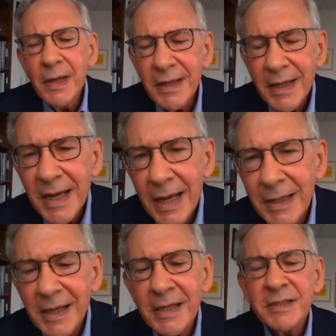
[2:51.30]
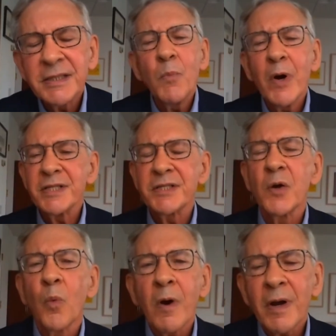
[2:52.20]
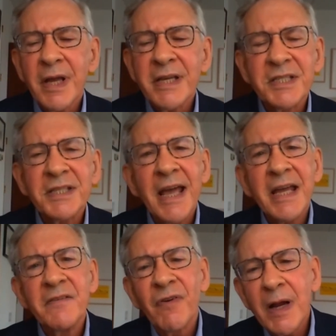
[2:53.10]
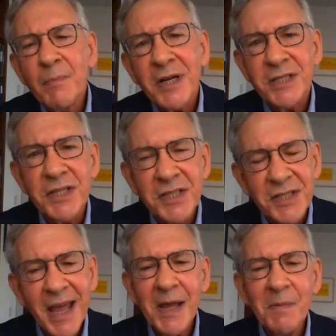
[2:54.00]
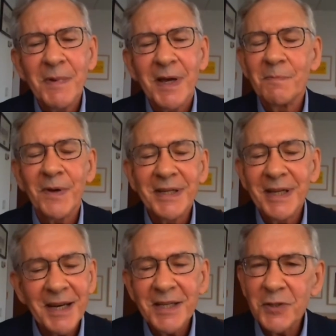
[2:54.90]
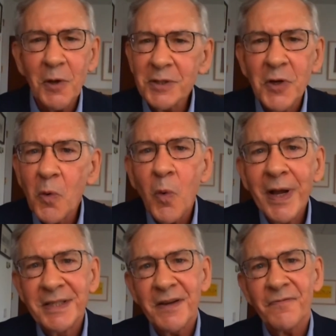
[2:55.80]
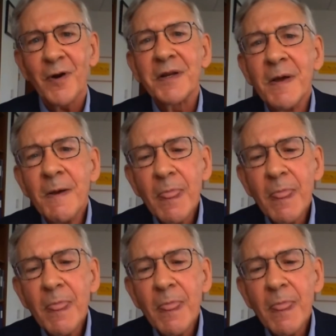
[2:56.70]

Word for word: uh, in some ways, the work has stayed very much the same, but yet it's also quite different.